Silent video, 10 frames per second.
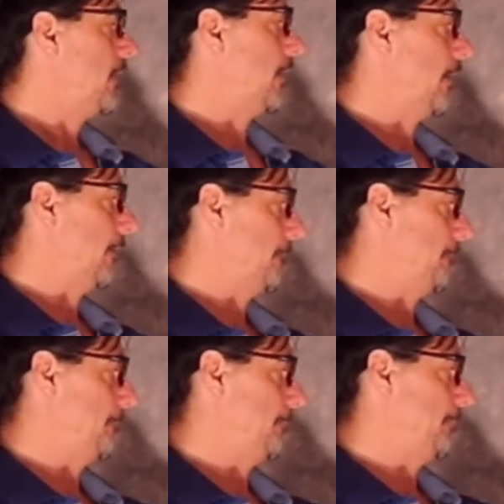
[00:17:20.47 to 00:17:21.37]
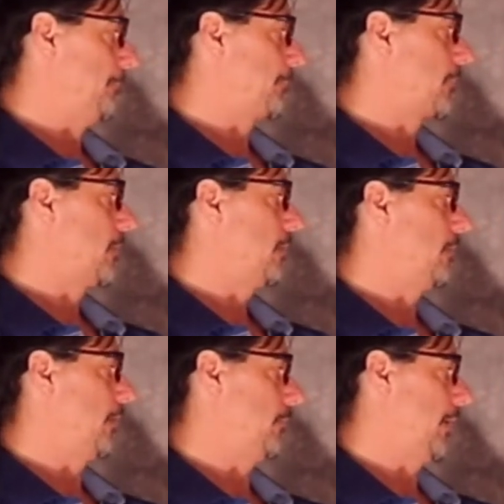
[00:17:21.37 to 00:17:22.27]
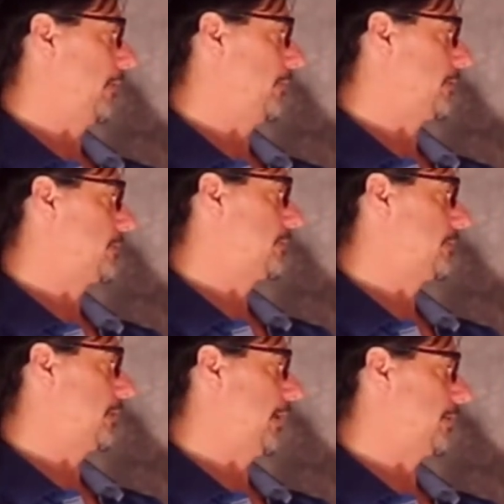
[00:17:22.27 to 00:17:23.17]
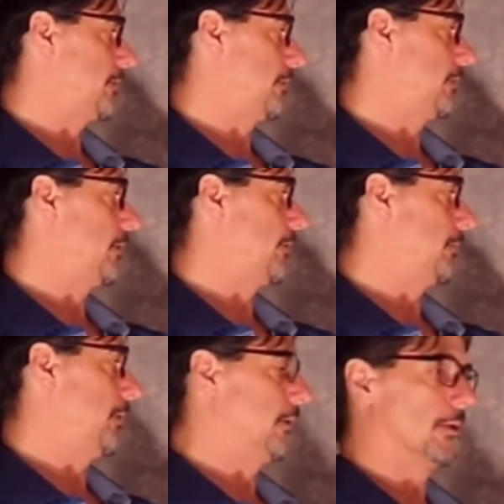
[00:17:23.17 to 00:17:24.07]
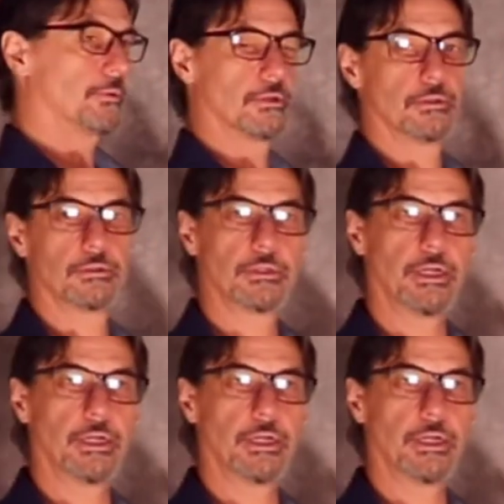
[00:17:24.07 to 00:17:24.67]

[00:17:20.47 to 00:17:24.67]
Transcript: Then we have this connection to the Big Dipper.